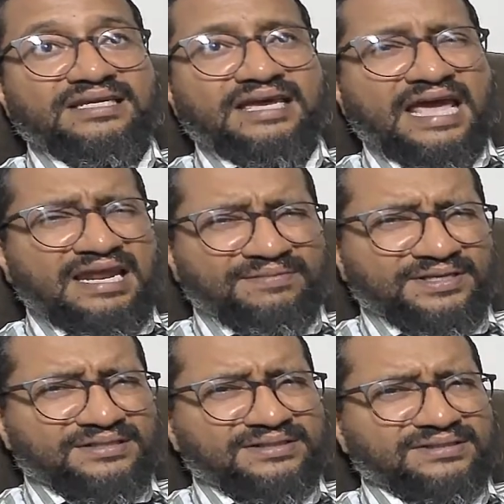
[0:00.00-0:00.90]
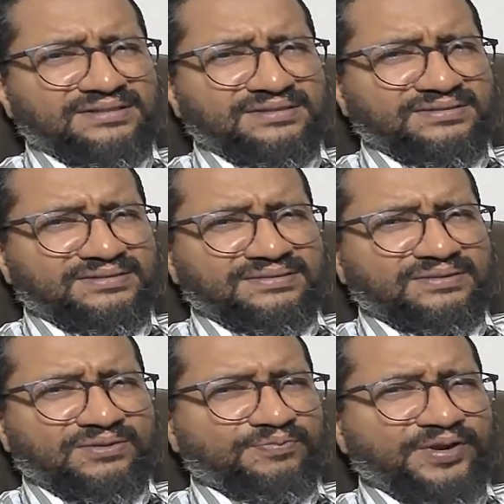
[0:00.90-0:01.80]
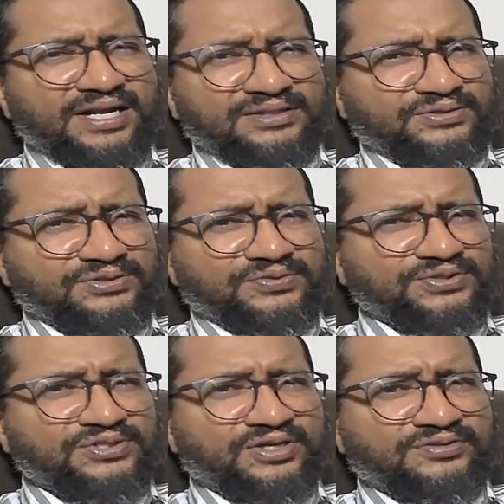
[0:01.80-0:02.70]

enemies or predators to each other.